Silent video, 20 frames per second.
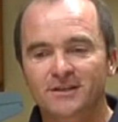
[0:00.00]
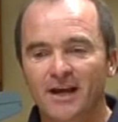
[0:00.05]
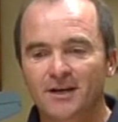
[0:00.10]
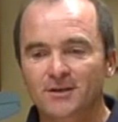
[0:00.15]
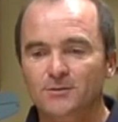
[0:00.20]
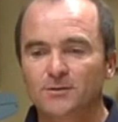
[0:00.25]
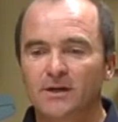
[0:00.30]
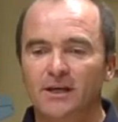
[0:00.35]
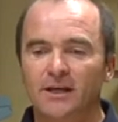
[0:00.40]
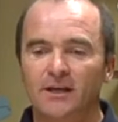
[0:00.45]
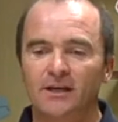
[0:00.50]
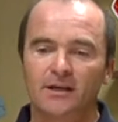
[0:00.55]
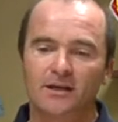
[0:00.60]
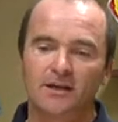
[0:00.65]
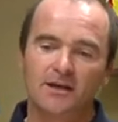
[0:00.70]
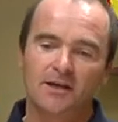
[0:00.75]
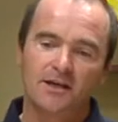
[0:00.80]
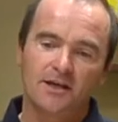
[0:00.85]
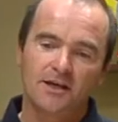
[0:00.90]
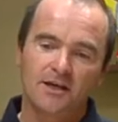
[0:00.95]
Actually,
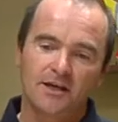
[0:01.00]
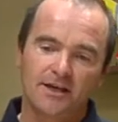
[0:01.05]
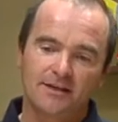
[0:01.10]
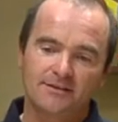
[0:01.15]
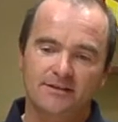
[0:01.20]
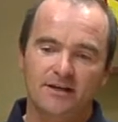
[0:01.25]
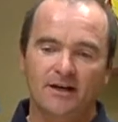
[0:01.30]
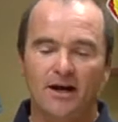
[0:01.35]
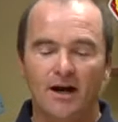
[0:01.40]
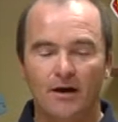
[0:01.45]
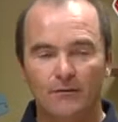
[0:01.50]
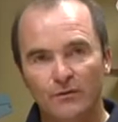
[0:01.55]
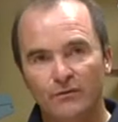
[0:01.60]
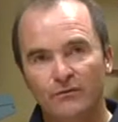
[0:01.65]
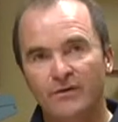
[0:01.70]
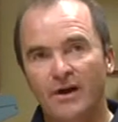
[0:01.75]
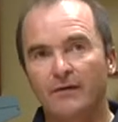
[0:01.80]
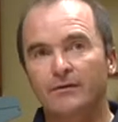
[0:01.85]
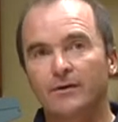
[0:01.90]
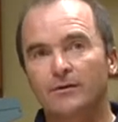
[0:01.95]
it's a carbon
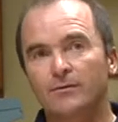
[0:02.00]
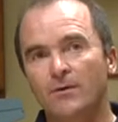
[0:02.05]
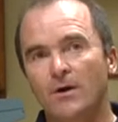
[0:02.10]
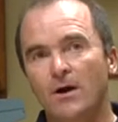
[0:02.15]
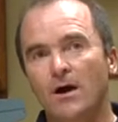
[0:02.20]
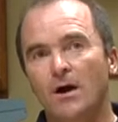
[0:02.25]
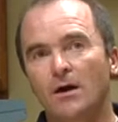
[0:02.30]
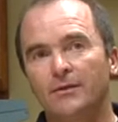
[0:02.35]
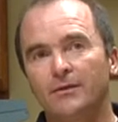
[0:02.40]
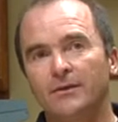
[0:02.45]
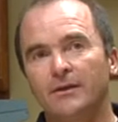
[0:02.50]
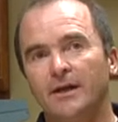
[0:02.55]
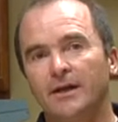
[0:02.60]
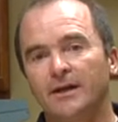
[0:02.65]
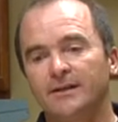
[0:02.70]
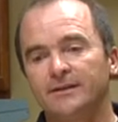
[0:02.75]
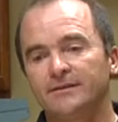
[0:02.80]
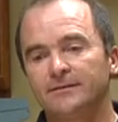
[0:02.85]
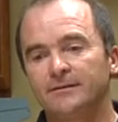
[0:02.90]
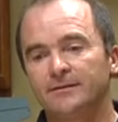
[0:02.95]
fiber rod,
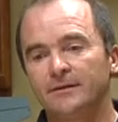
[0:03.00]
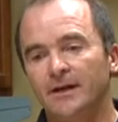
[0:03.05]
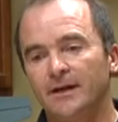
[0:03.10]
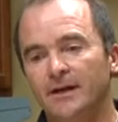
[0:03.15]
and it's